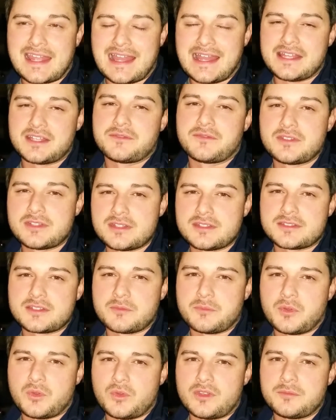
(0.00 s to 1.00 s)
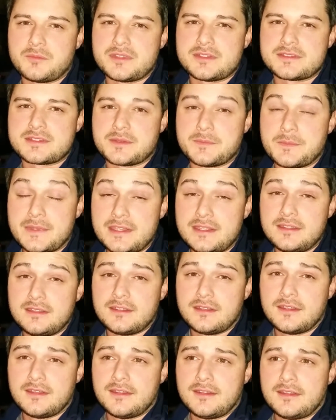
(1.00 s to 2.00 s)
kind of a disappointment to
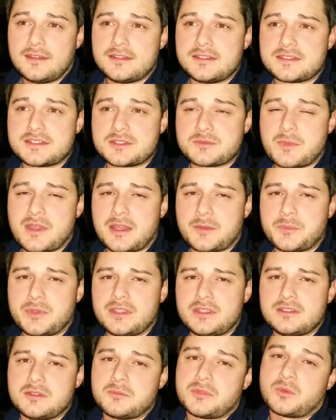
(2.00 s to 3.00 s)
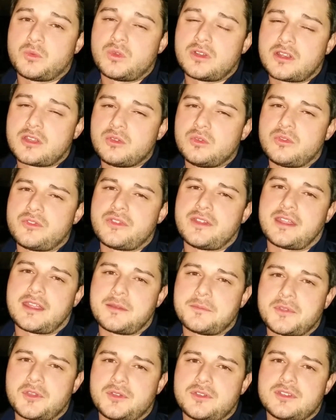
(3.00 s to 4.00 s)
me. This is my opinion, but one cool
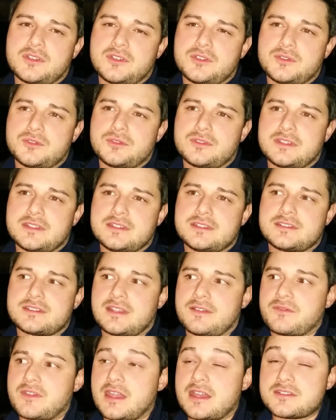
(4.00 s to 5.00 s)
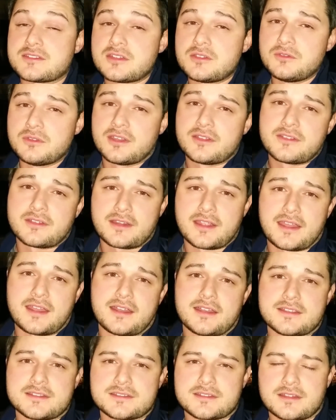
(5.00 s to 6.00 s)
thing I'm going to do is I've got two other
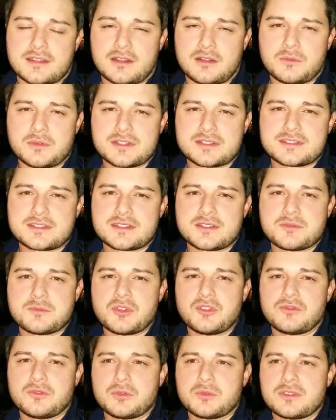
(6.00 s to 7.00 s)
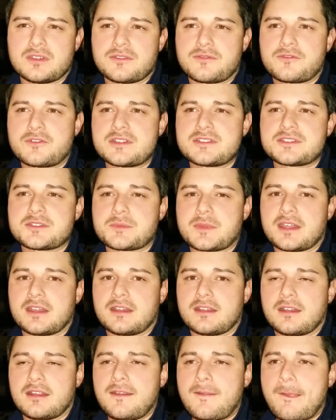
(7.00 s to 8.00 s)
guys that I went to see the movie with, friends of
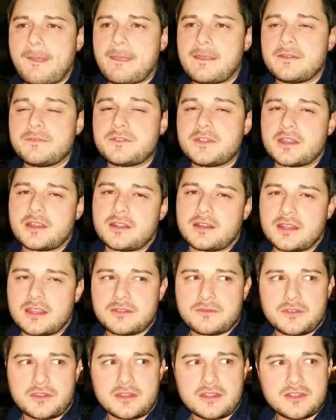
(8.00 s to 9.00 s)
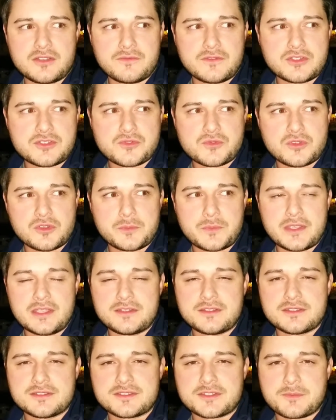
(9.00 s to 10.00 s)
mine. They're going to give their individual
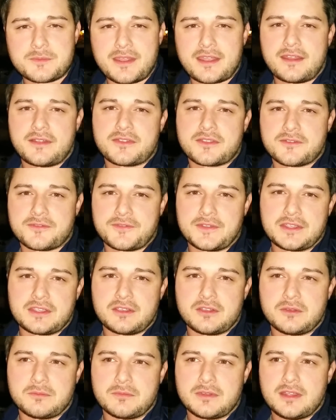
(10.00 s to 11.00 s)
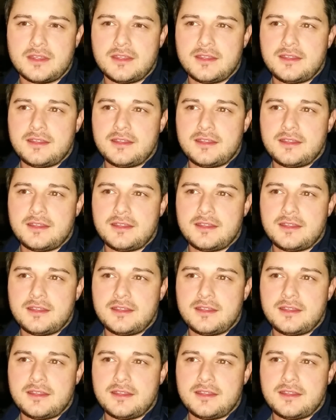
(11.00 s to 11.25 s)
opinions about the film,